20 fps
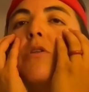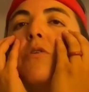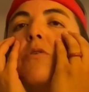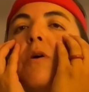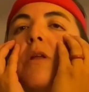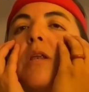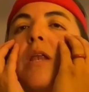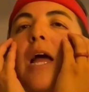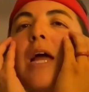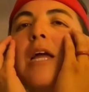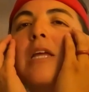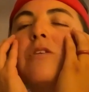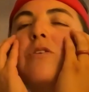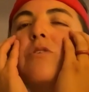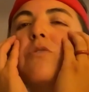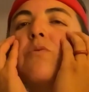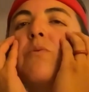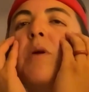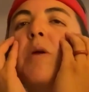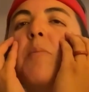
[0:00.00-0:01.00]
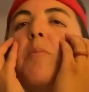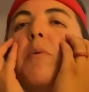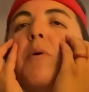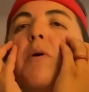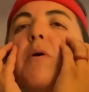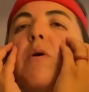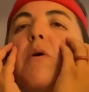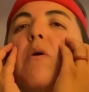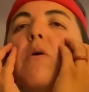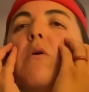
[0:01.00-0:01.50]
do a nice sweep
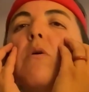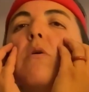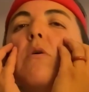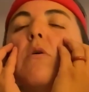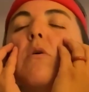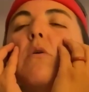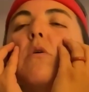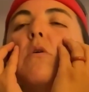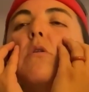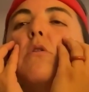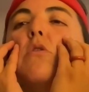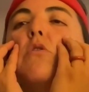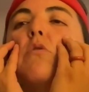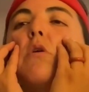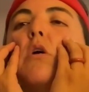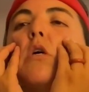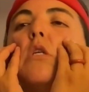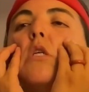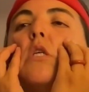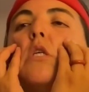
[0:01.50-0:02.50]
through our